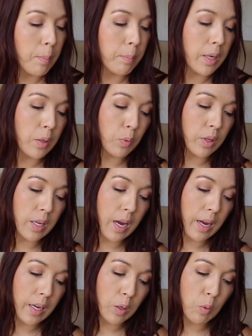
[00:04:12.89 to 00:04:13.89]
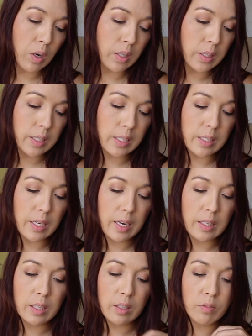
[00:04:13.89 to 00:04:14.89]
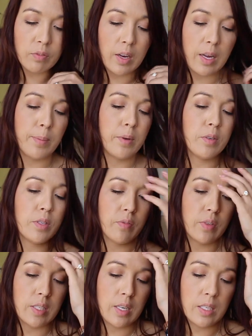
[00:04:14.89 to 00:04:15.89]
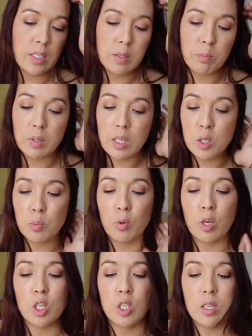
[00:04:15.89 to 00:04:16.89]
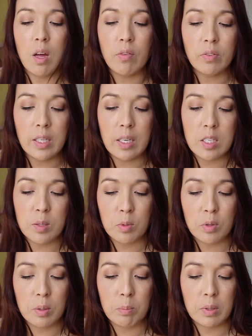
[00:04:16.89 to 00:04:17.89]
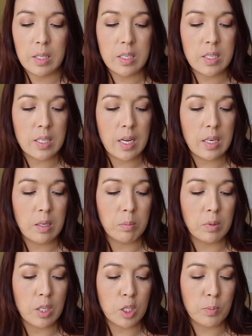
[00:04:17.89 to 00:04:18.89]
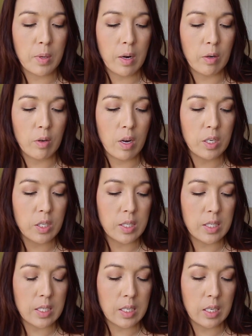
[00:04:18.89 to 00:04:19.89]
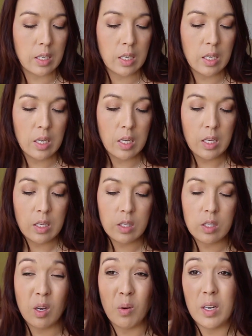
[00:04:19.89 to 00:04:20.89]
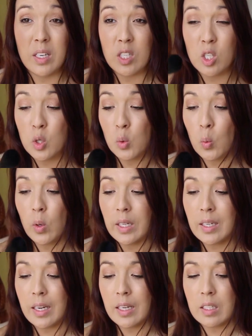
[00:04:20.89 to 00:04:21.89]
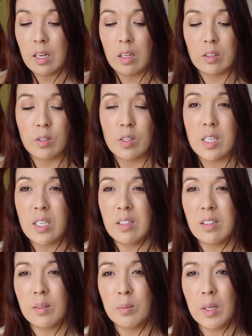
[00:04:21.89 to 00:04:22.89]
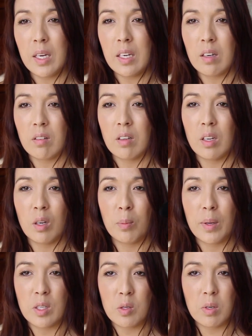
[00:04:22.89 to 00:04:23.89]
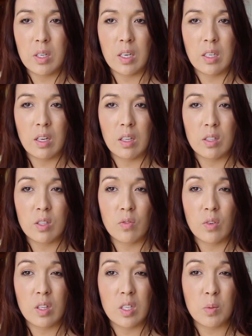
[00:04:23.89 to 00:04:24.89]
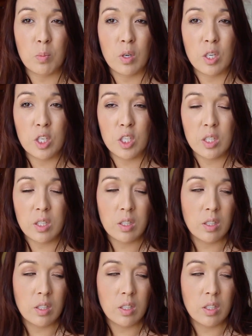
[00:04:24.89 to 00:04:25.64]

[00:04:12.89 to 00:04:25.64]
Made with high-quality nylon fibers, Vasanti's blush brush softly and smoothly blends any blush powder onto the skin. So, and it's twenty-nine dollars. Um, I don't know about twenty-nine dollars for this brush.